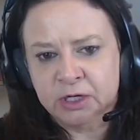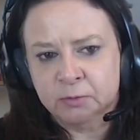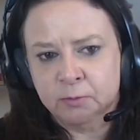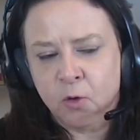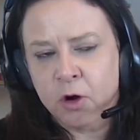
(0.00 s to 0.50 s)

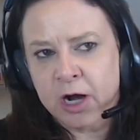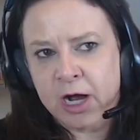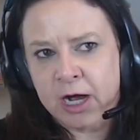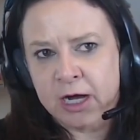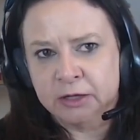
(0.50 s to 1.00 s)
more
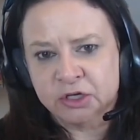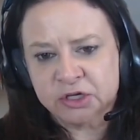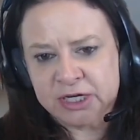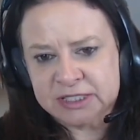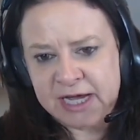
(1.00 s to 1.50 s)
on the
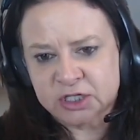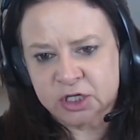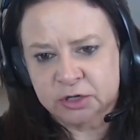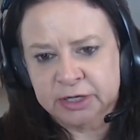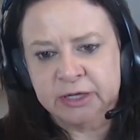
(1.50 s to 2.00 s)

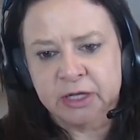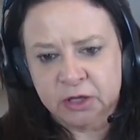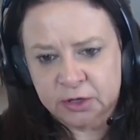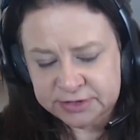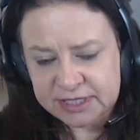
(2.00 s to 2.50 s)
transactional and then
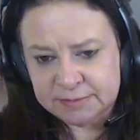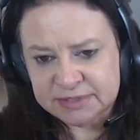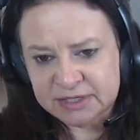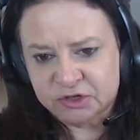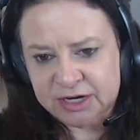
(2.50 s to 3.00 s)
those types
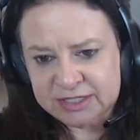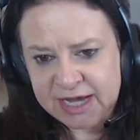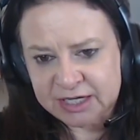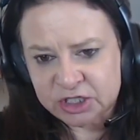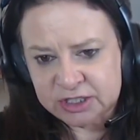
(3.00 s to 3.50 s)
of
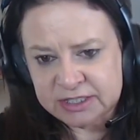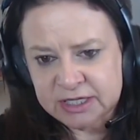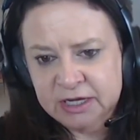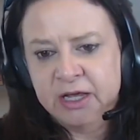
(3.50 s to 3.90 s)
transactions